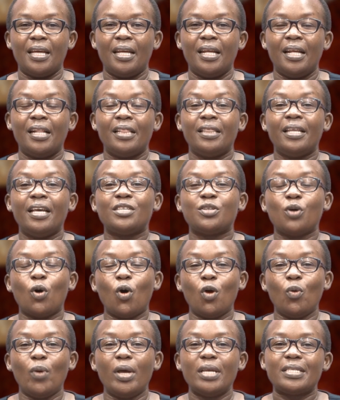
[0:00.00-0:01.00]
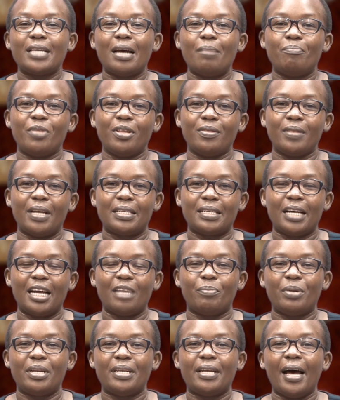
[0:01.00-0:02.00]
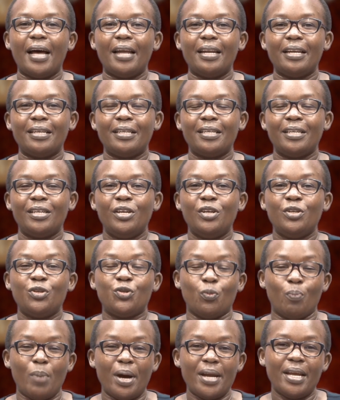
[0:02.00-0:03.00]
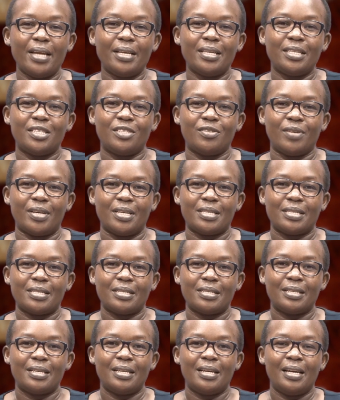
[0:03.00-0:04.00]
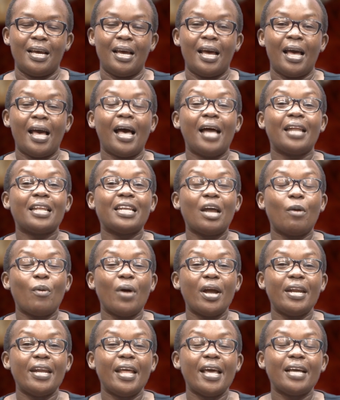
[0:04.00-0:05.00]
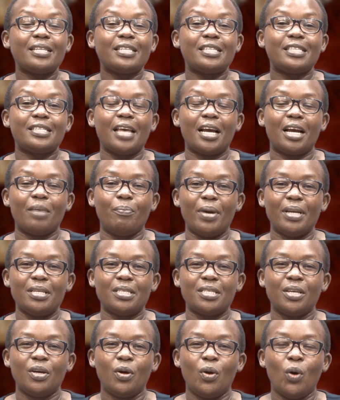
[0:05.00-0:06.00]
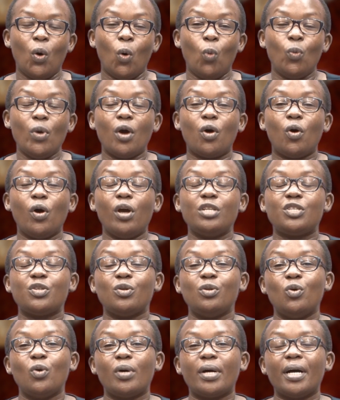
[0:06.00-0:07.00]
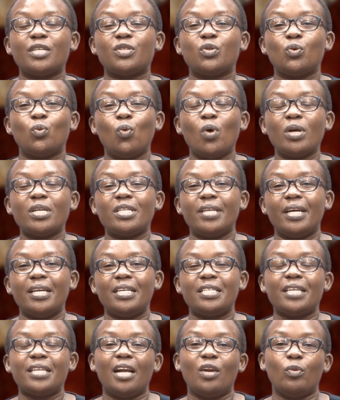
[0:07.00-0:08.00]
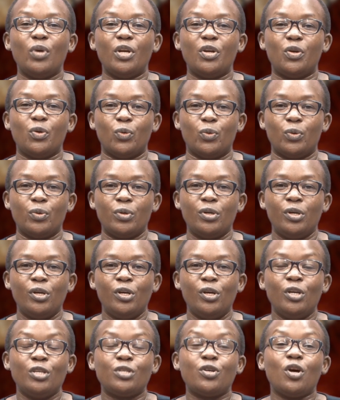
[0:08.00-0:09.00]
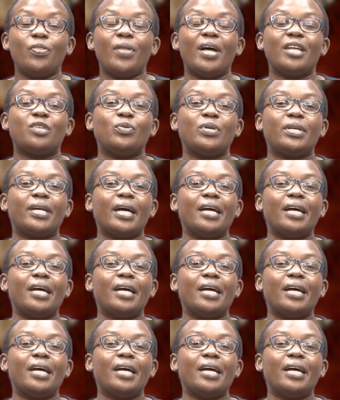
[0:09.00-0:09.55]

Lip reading: There's always something that can be done to manage stress. And in our next segment, we are going to look at what then shall we do so that we can